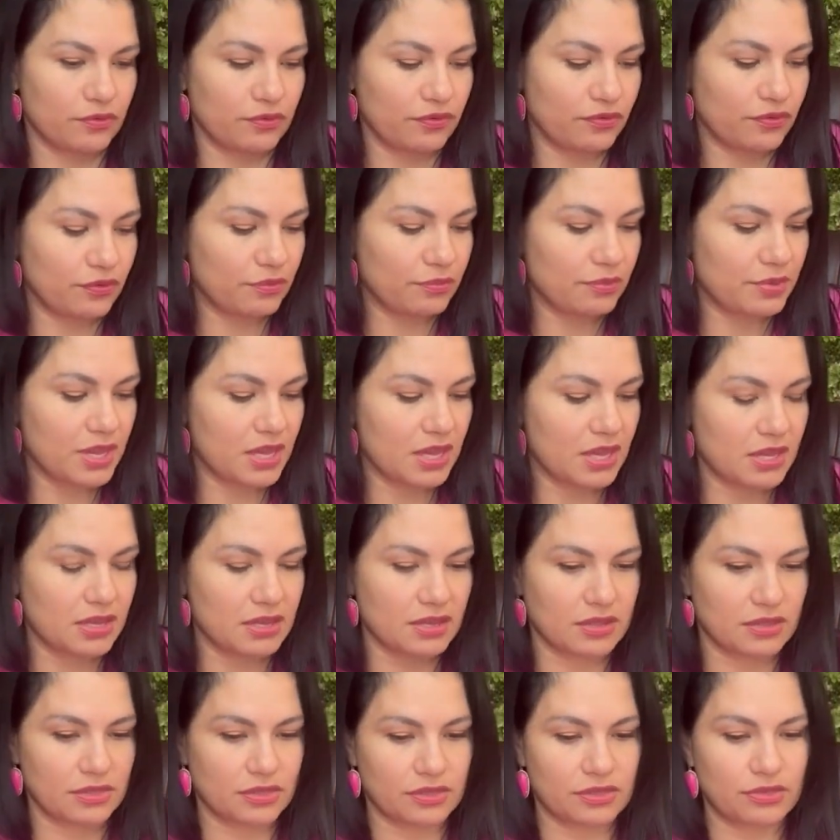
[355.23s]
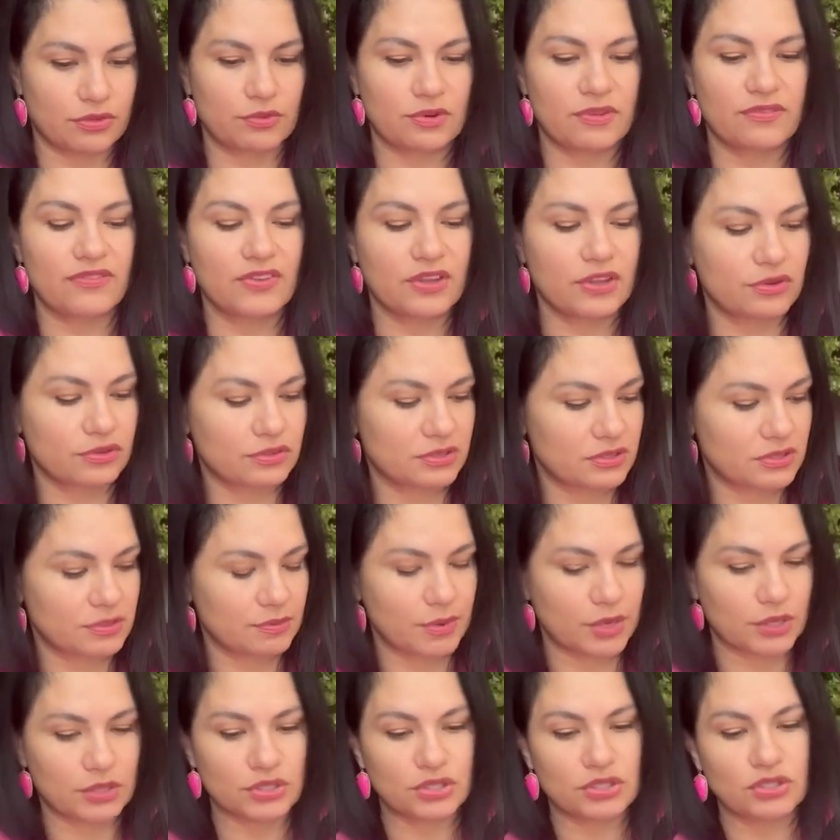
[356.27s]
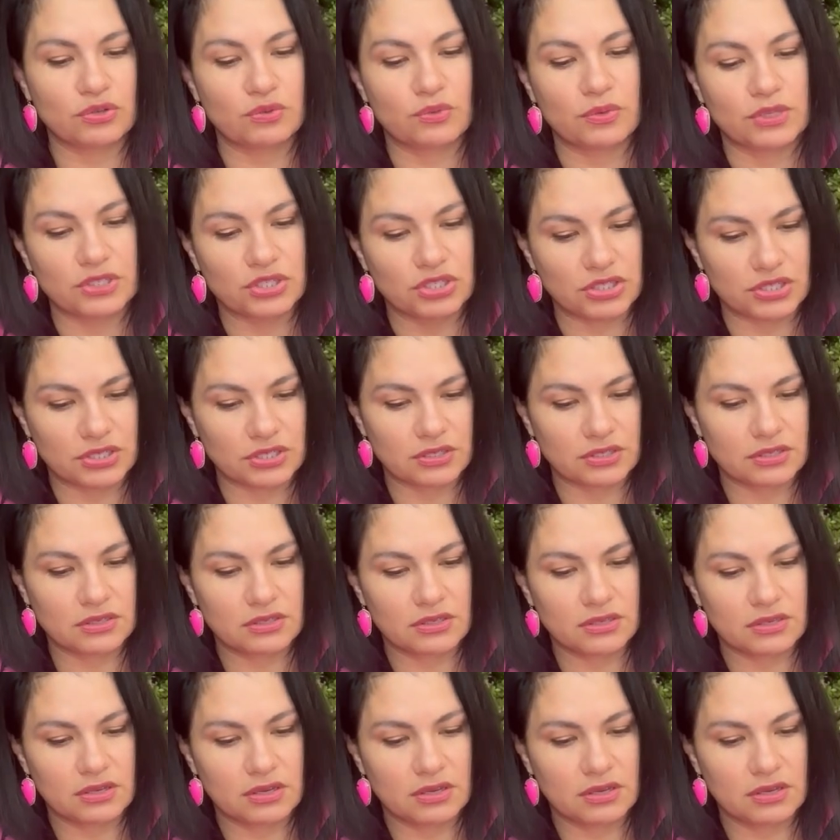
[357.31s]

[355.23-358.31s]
for me, 3 fingers is about 2 inches.